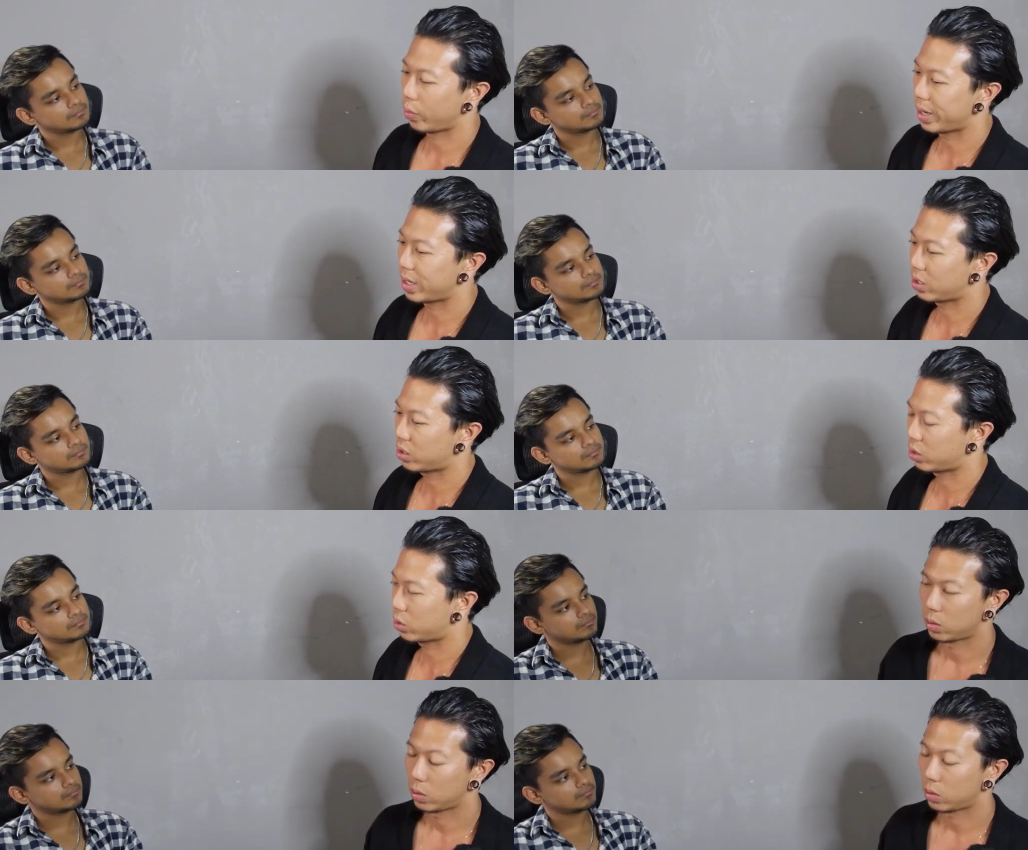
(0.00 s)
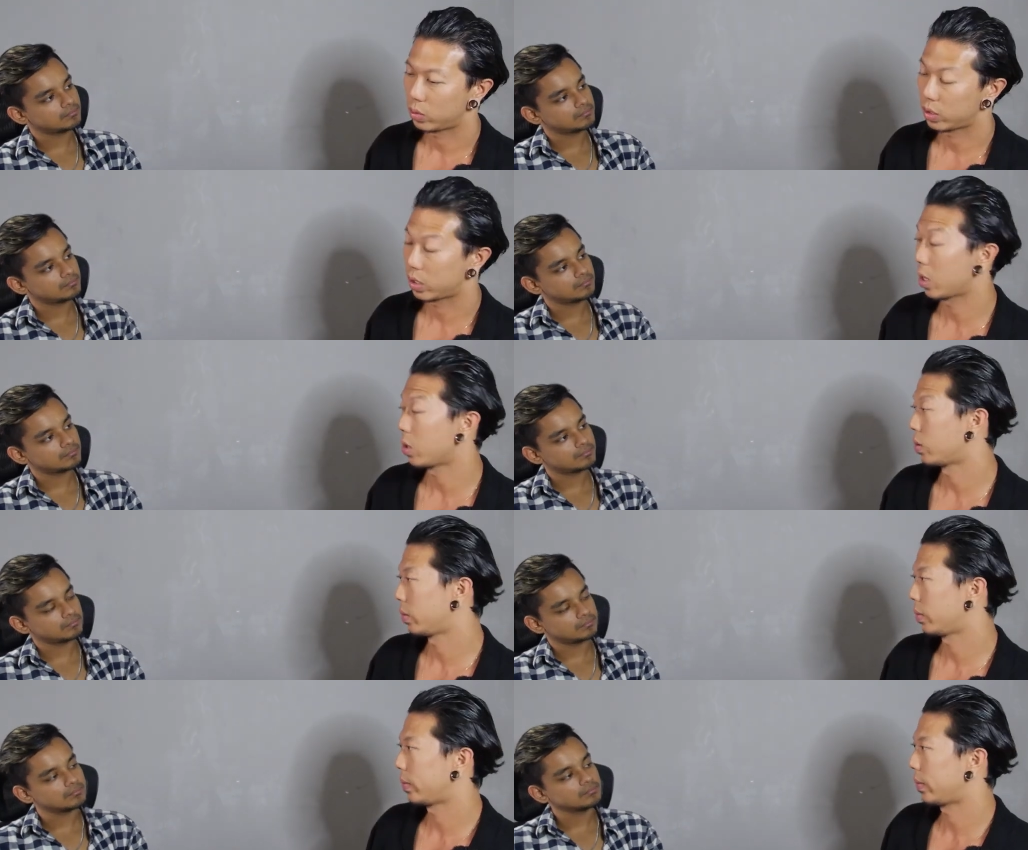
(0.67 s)
Speaker 1: ways to
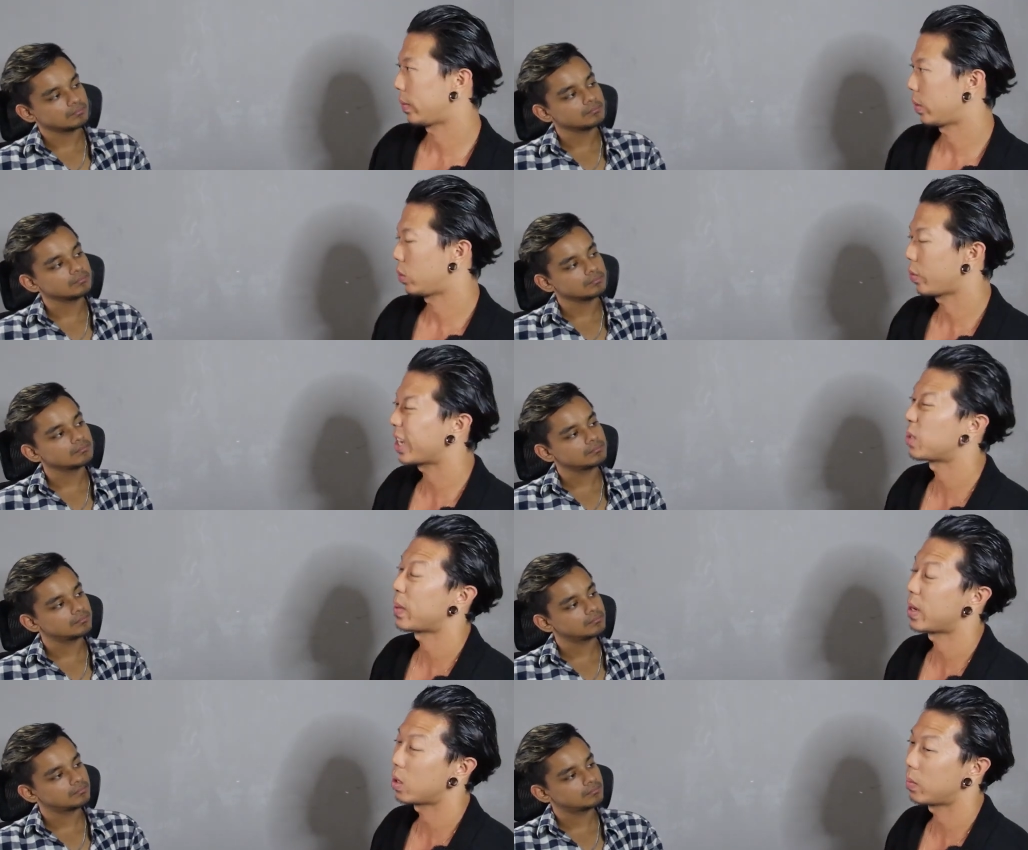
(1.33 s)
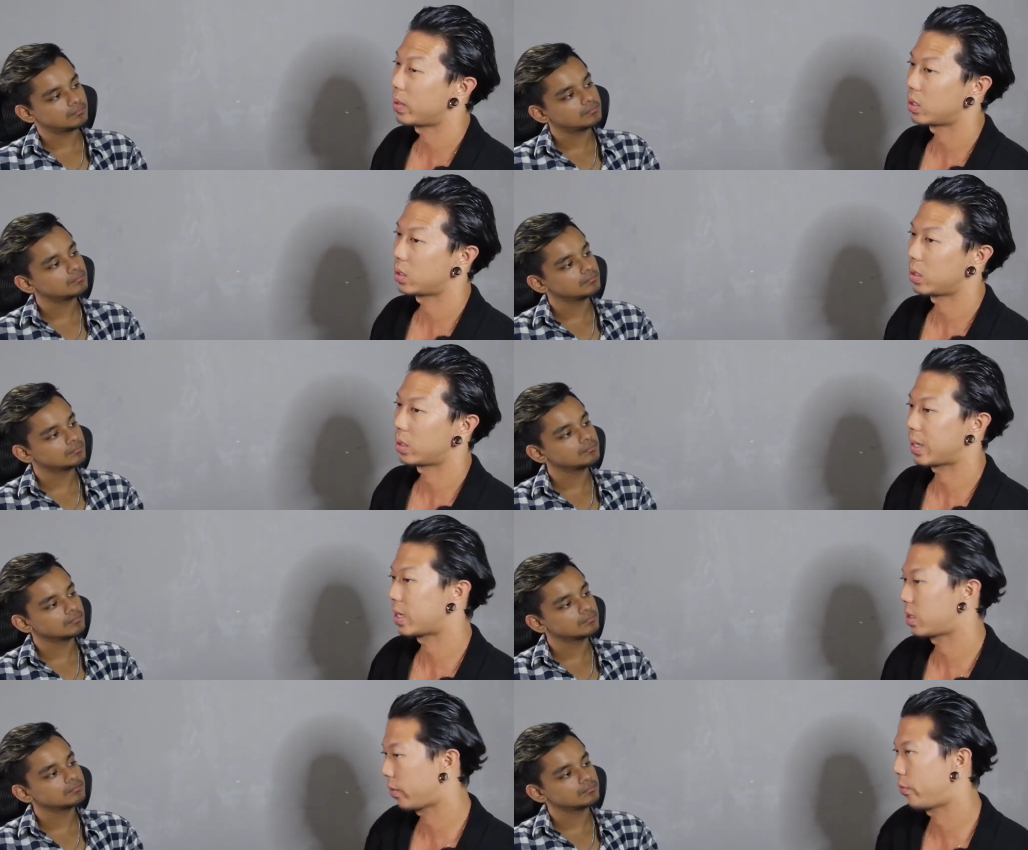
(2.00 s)
scale, to expand your
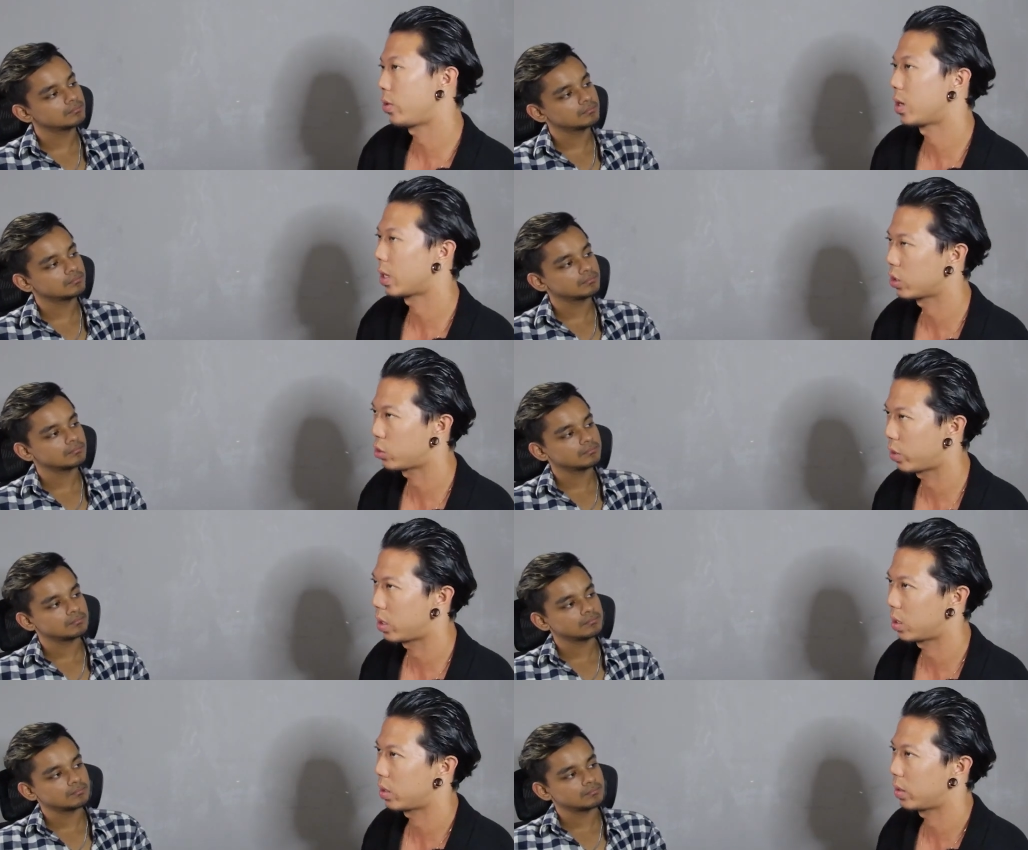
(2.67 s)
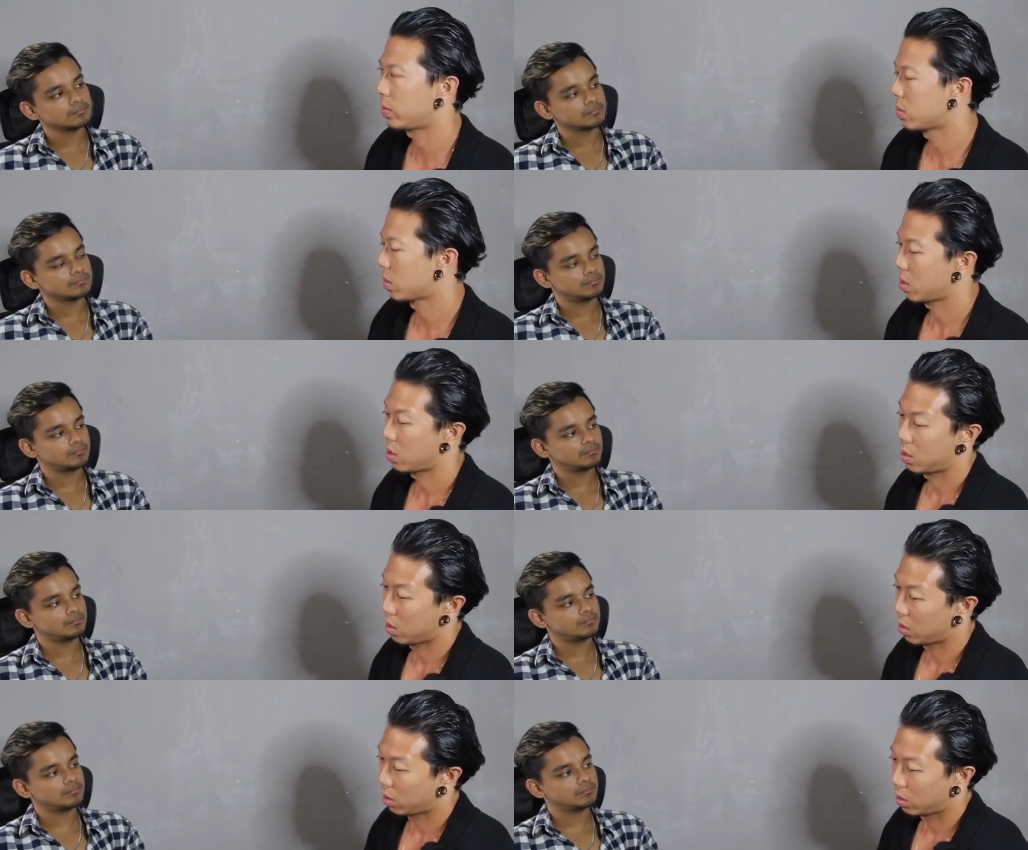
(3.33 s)
business as a freelance trainer.
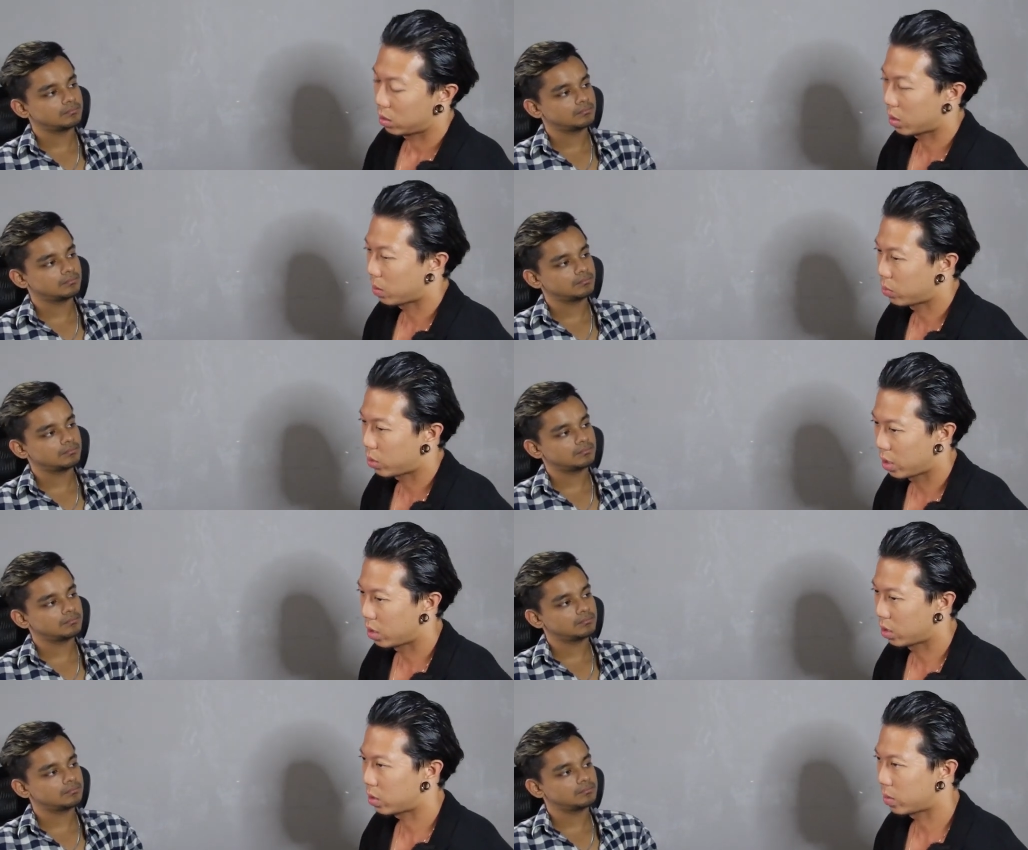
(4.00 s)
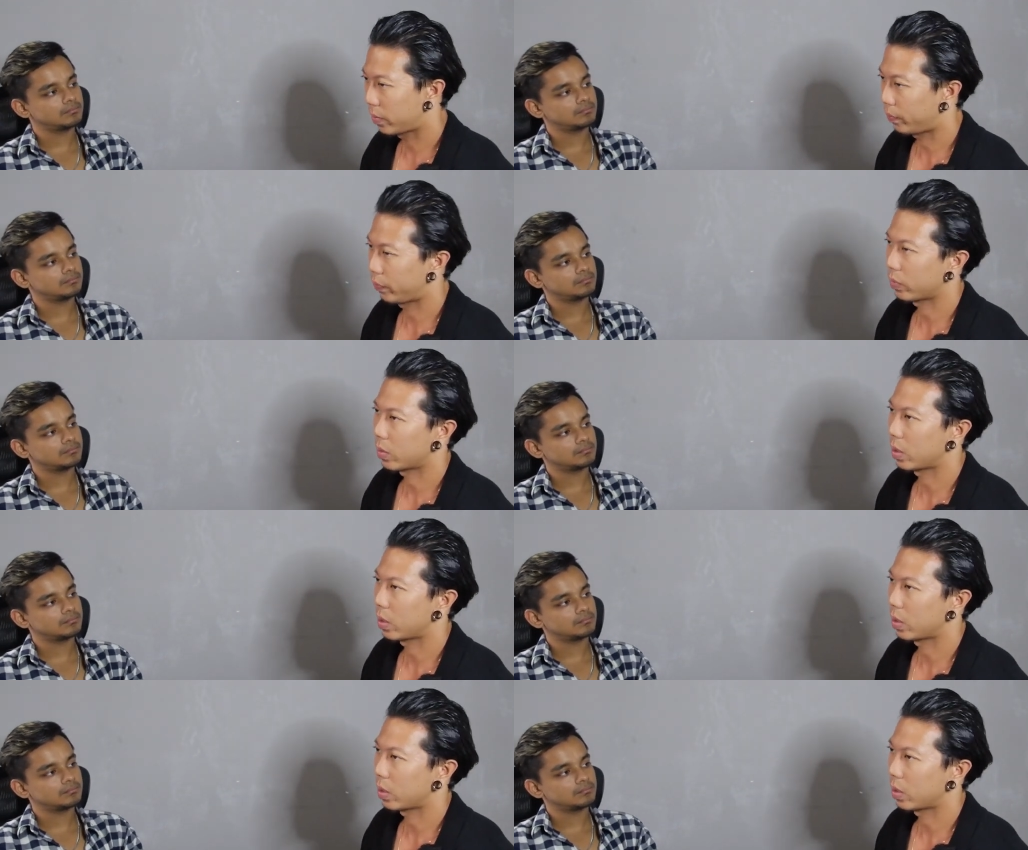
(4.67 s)
Some trainers